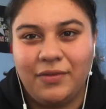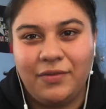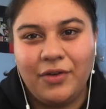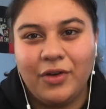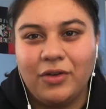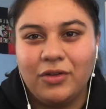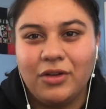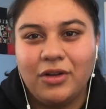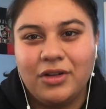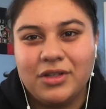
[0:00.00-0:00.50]

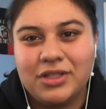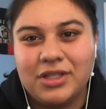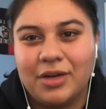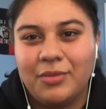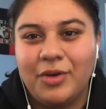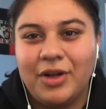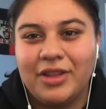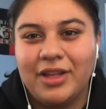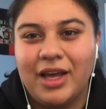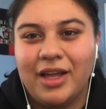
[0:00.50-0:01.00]
you're not
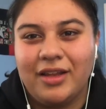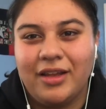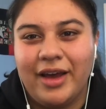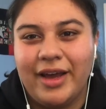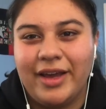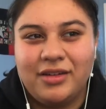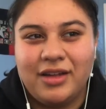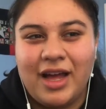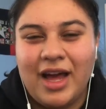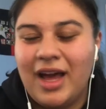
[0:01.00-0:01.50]
someone that
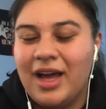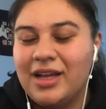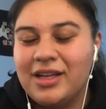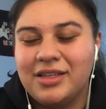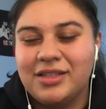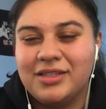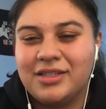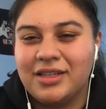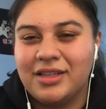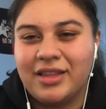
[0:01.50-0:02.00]
like
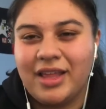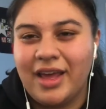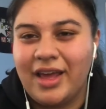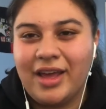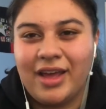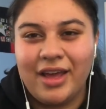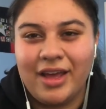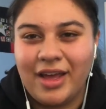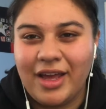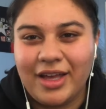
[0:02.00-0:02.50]
has
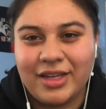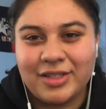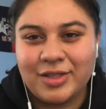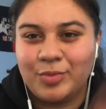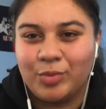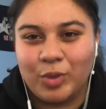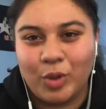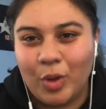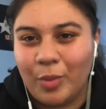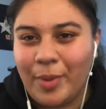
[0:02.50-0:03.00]
their
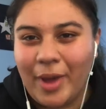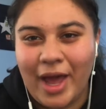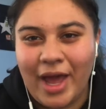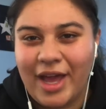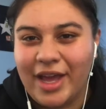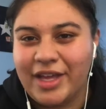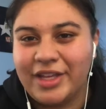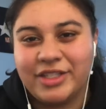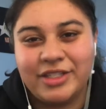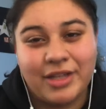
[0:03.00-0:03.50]
explore
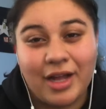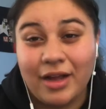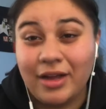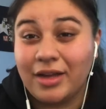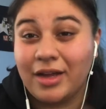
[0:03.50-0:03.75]
page